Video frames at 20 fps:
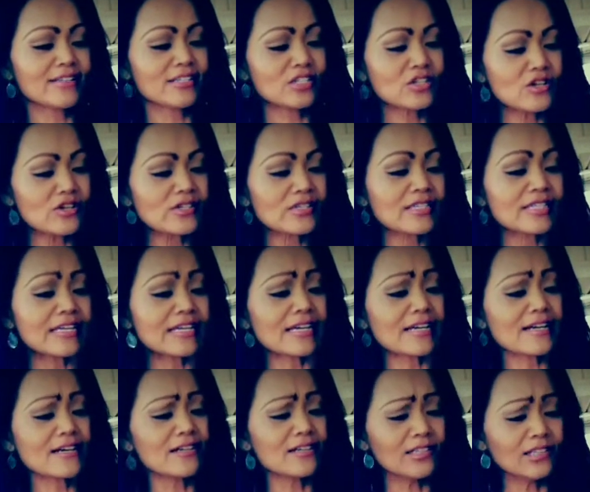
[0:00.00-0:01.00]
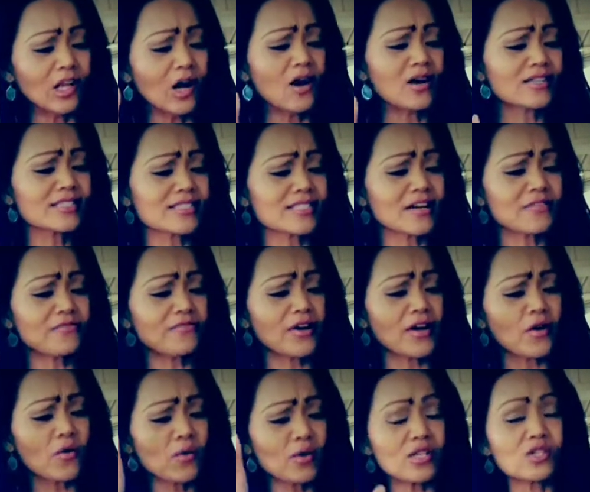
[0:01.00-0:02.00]
Seriously, long
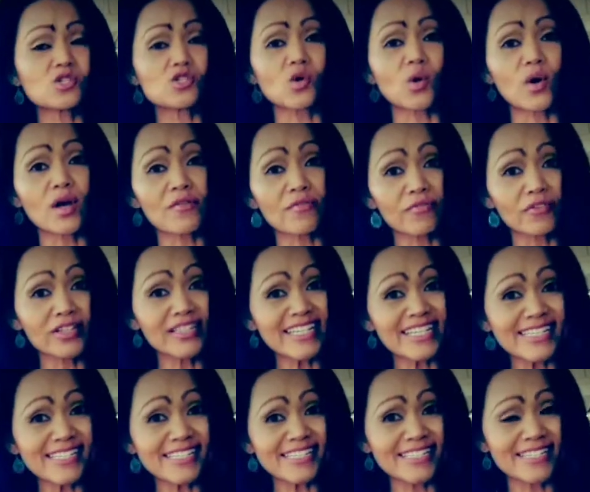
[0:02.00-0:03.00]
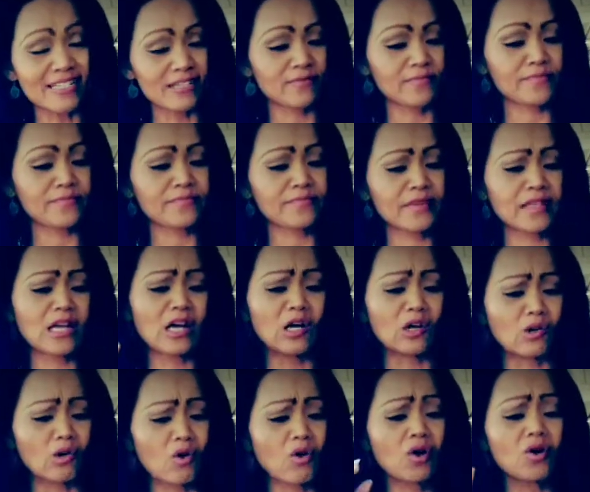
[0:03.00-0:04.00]
suffering with joyfulness,
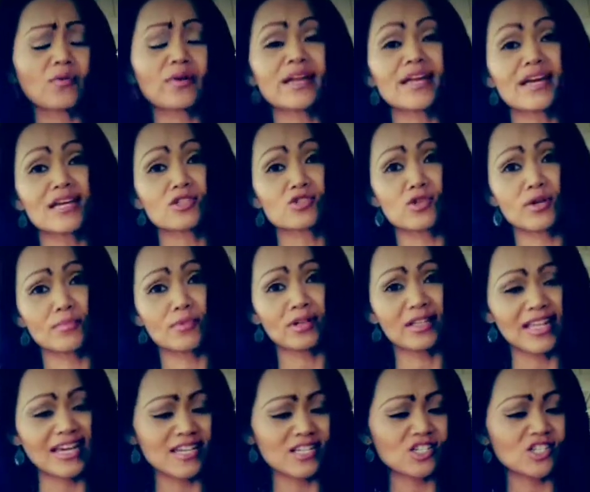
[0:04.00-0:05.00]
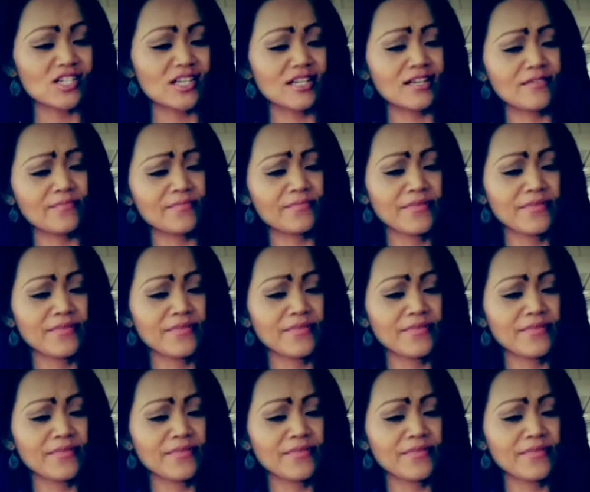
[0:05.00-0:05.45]
glory, and tribulation.